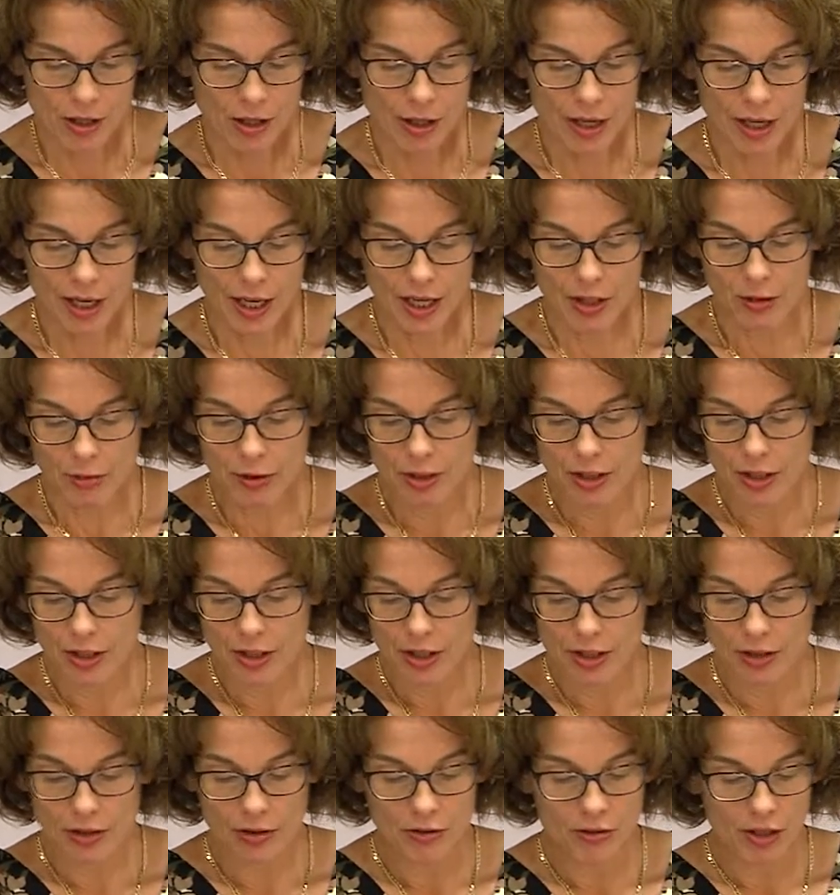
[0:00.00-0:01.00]
I had written a
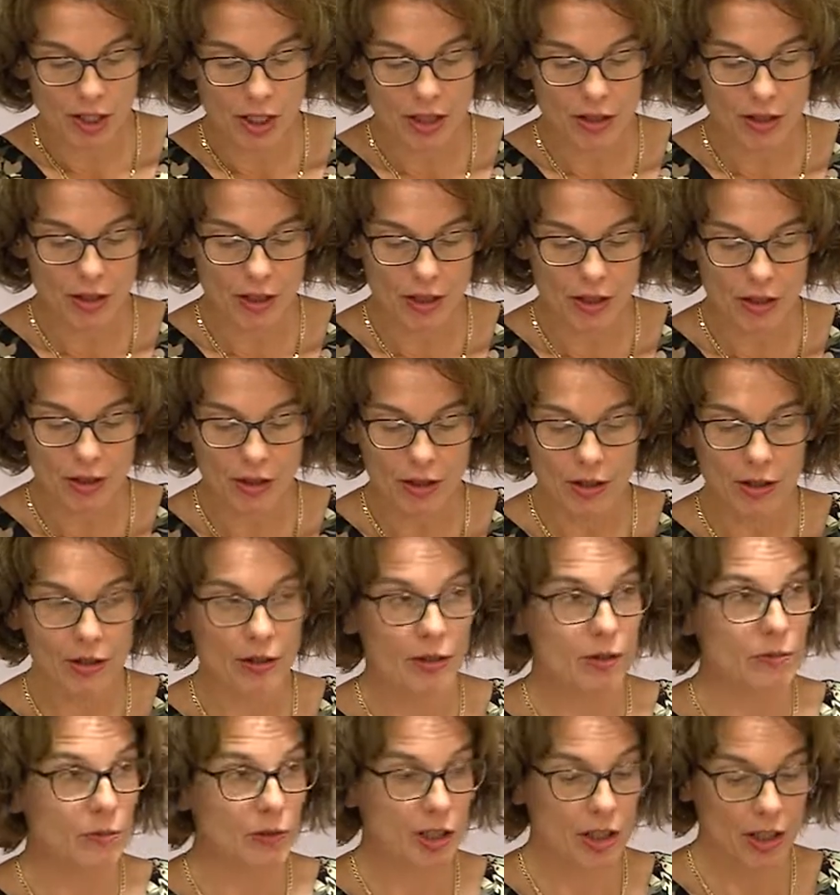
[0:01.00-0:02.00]
dissertation
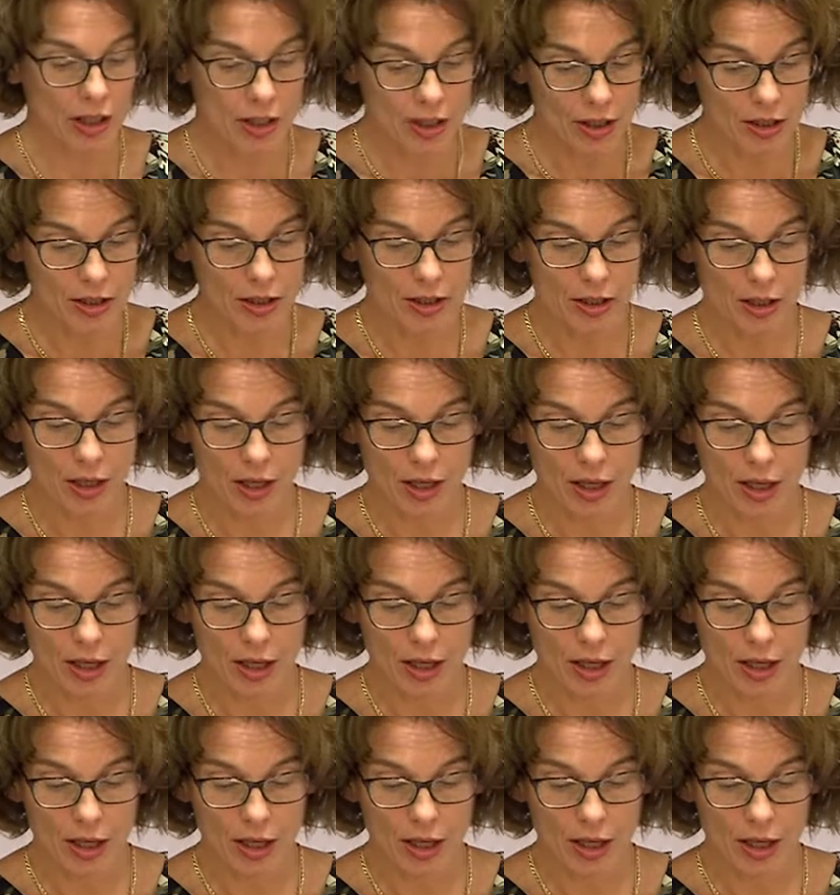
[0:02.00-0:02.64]
on Midrash,